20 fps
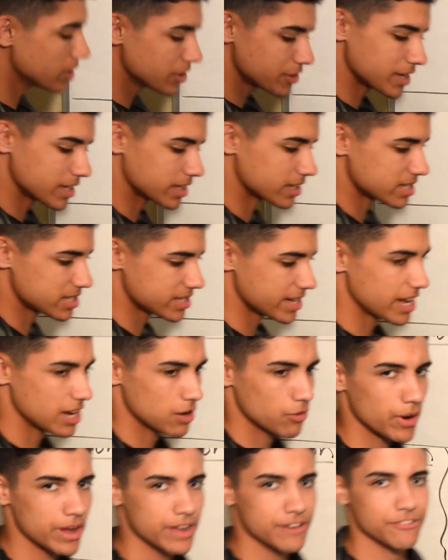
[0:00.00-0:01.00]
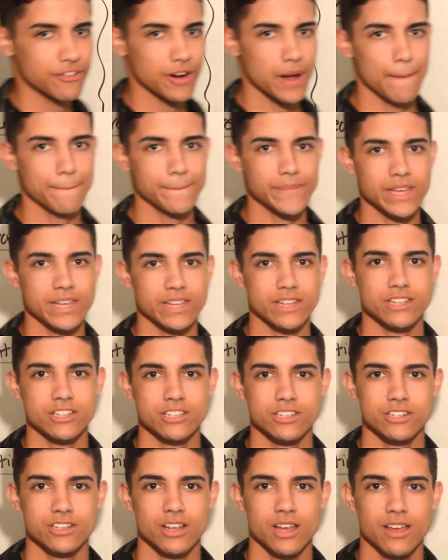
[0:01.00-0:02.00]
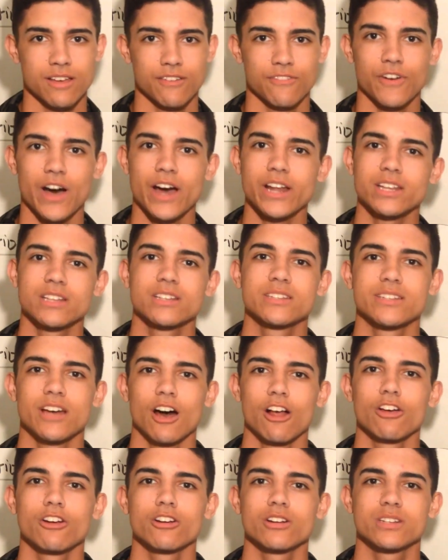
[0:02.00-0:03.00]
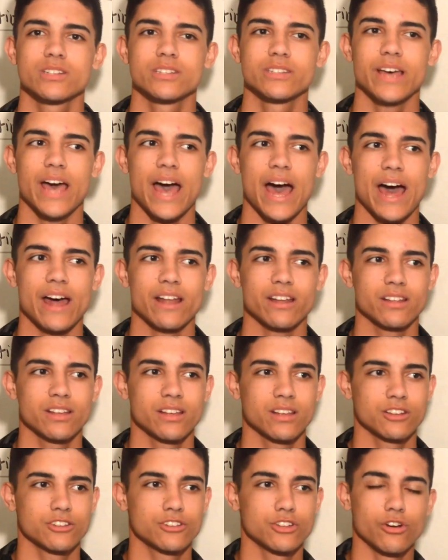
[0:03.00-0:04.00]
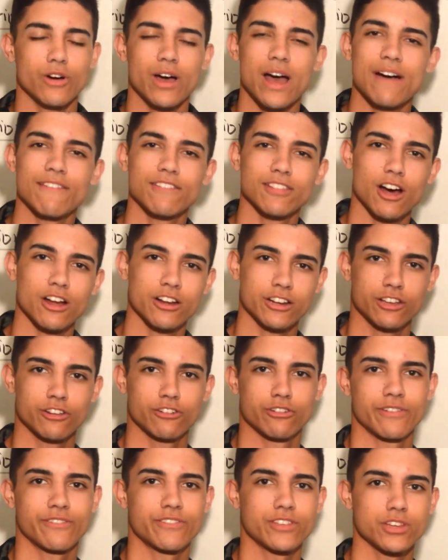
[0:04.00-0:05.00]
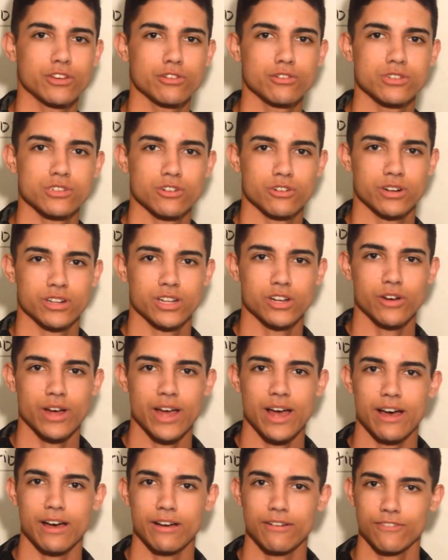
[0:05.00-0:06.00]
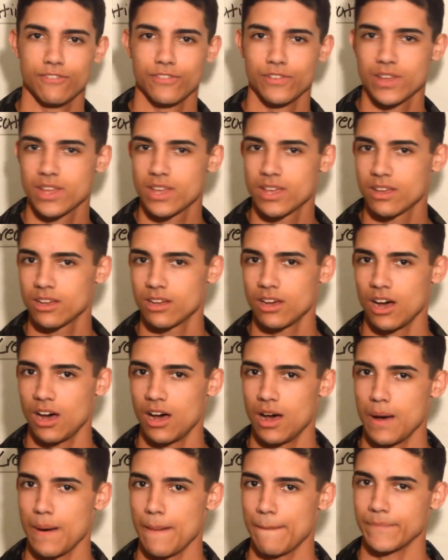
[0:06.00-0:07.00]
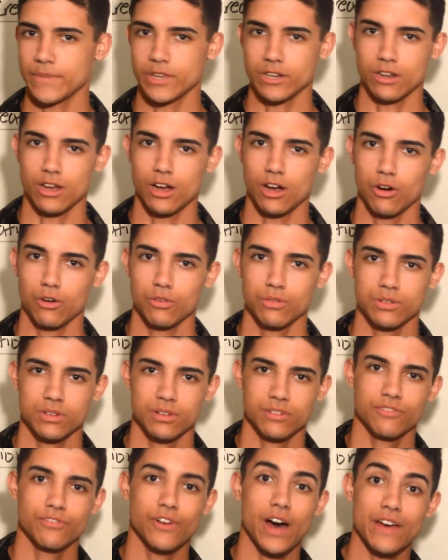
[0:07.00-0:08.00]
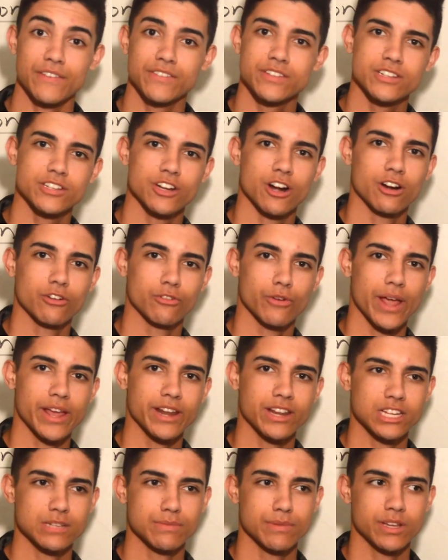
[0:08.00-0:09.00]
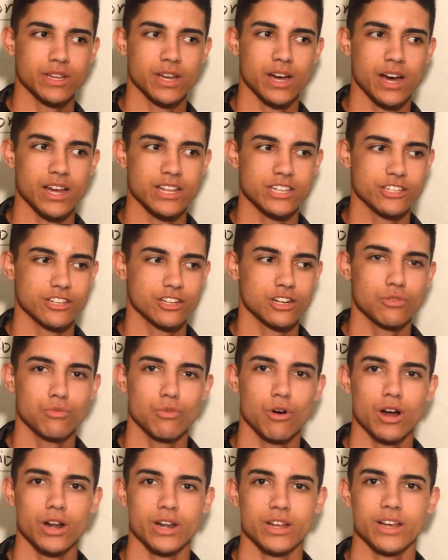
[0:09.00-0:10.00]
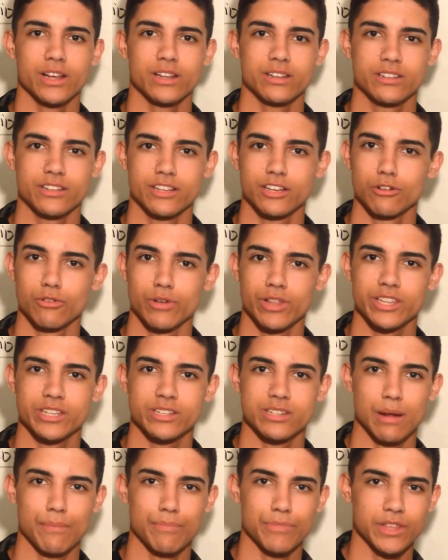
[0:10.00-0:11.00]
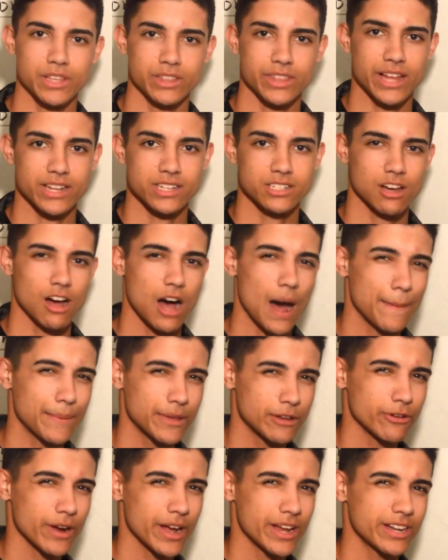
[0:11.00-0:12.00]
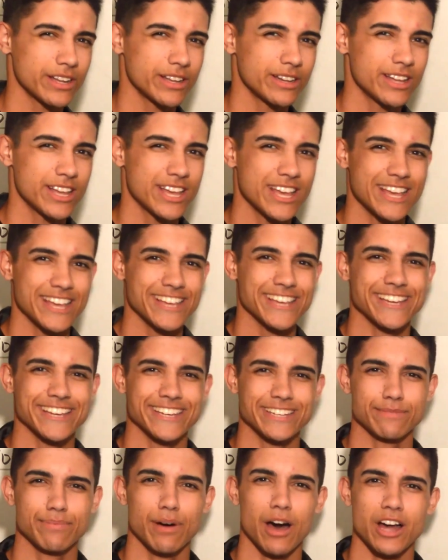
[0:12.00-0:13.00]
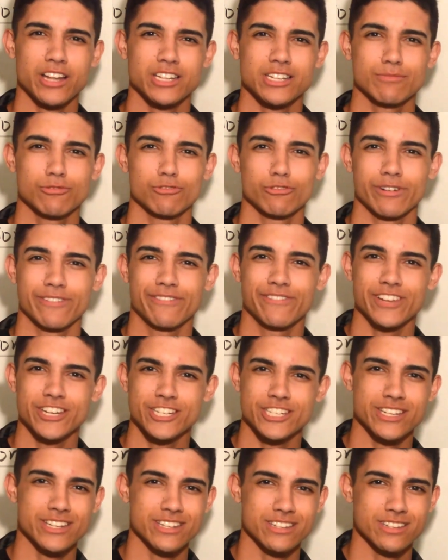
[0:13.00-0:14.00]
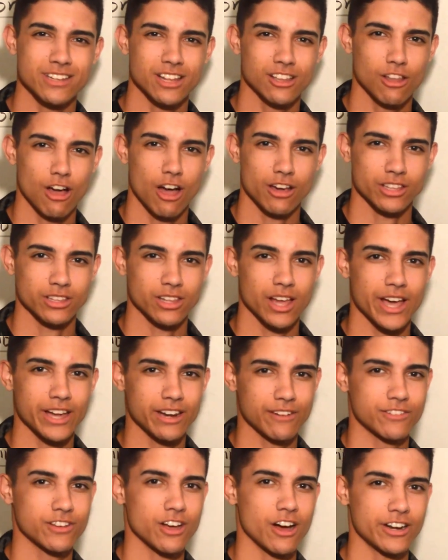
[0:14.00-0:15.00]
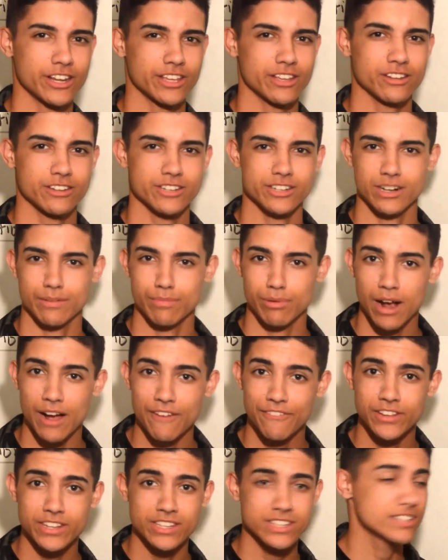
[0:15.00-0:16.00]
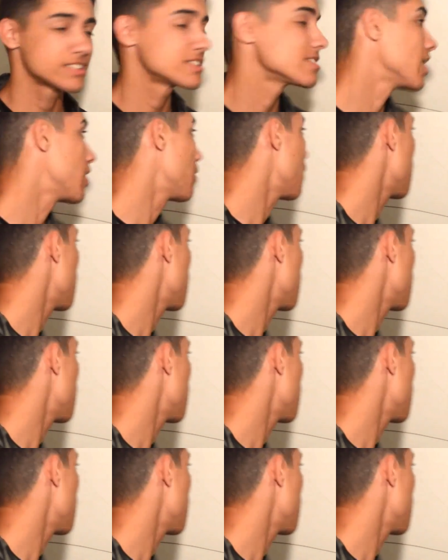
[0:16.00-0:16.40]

thing to stay away from is finding sellers that don't have a lot of good reviews or don't have, 5-star ratings, because you don't want to deal with something that's copyrighted and possible revisions along the line of cutting into your profits. So